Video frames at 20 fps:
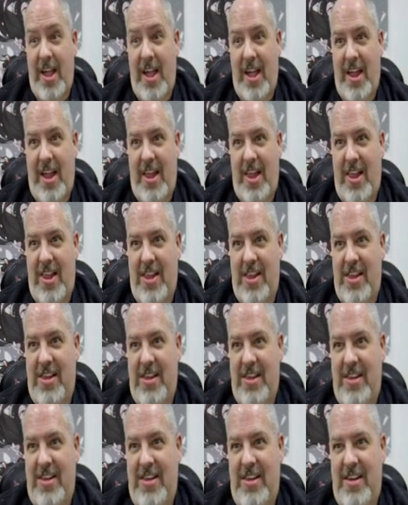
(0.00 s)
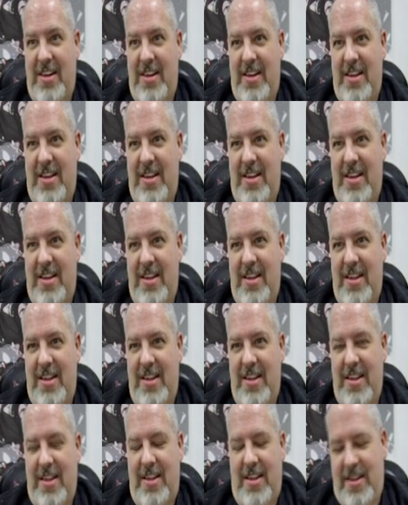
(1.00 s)
This big?
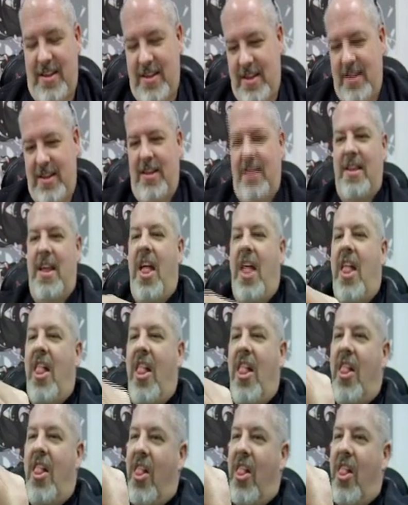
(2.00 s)
Because I fired